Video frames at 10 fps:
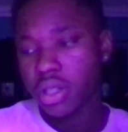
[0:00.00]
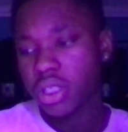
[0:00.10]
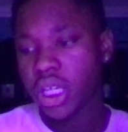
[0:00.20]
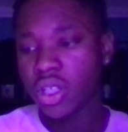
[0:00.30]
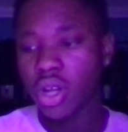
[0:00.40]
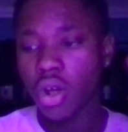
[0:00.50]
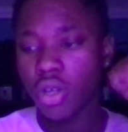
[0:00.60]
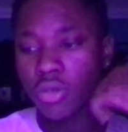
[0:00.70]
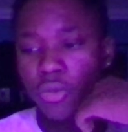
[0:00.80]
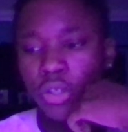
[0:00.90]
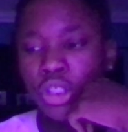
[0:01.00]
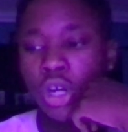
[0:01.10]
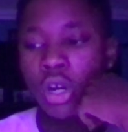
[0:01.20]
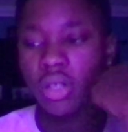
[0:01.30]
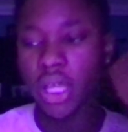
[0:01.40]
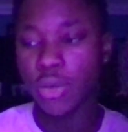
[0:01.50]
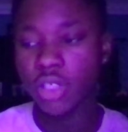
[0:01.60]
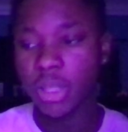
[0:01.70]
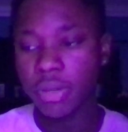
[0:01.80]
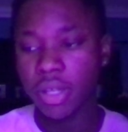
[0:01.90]
ten dollars for a shirt that used
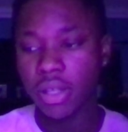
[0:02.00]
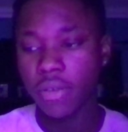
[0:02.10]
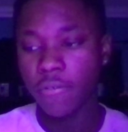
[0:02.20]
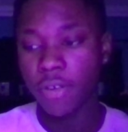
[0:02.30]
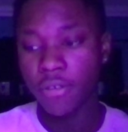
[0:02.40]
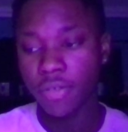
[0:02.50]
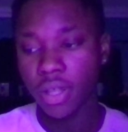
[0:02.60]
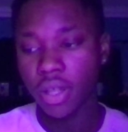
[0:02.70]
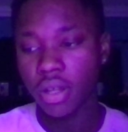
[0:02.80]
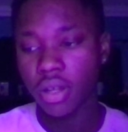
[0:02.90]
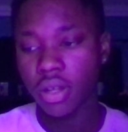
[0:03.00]
to be fifty.